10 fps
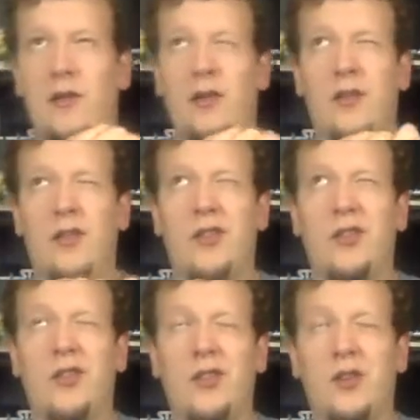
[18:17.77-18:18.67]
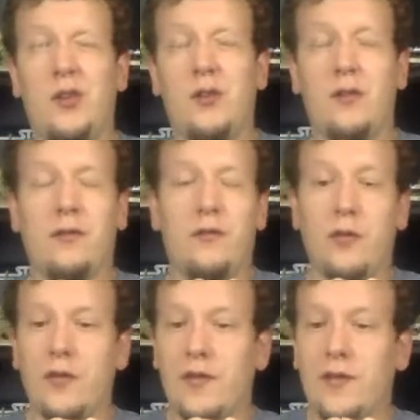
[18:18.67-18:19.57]
third or
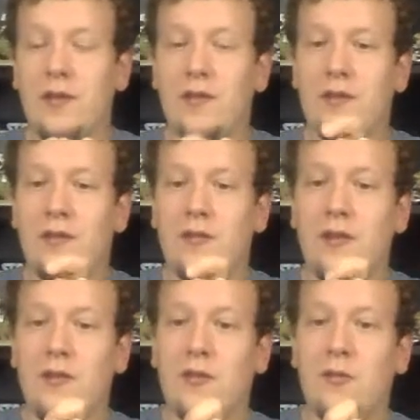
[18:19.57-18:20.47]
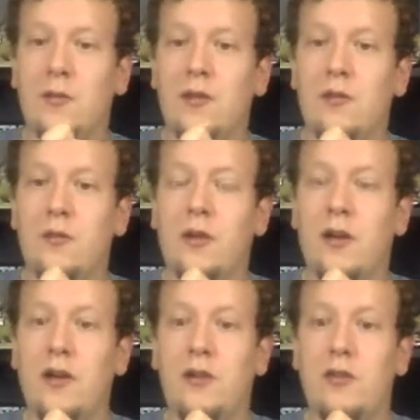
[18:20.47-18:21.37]
fourth season of the Scooby-Doo Where
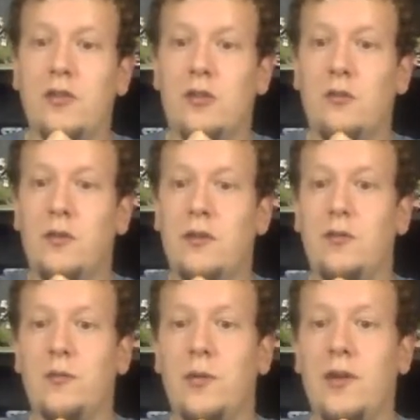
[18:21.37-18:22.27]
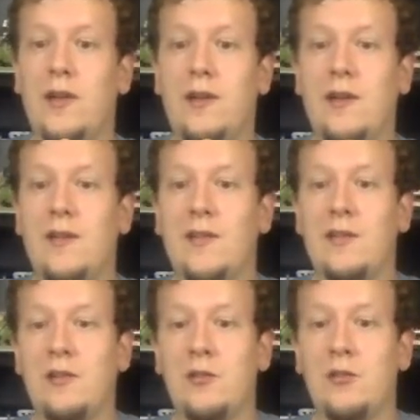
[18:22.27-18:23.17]
Are You show when it was branded as
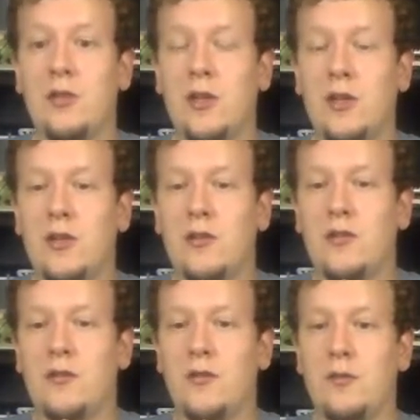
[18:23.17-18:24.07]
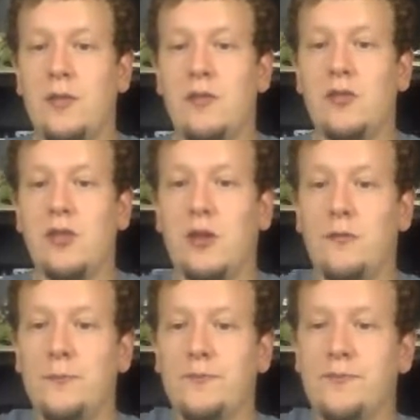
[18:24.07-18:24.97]
the new Scooby-Doo show.